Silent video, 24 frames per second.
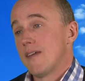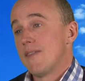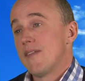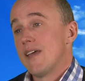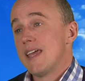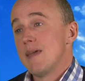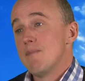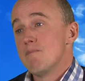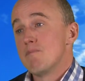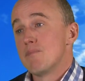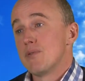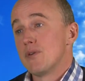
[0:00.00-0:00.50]
and
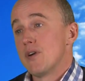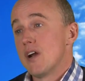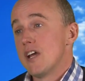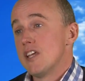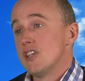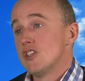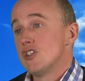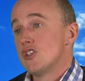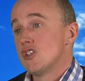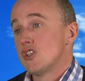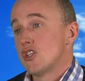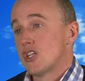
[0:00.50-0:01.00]
they
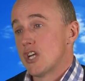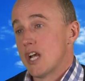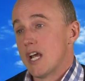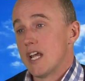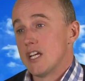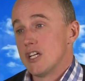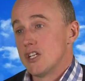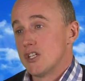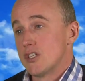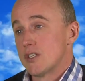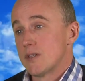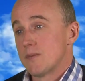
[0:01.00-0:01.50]
embrace
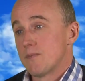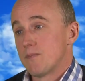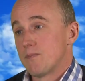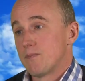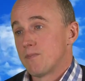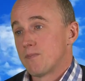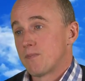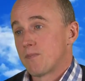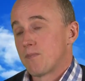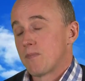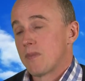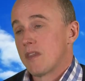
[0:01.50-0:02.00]
change.
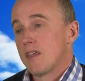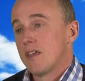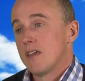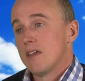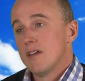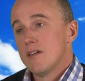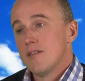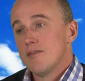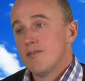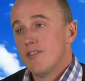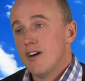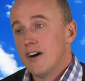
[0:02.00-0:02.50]

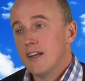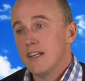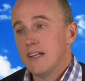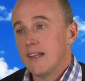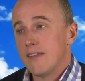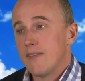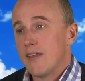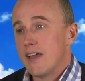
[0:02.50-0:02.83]
Finally,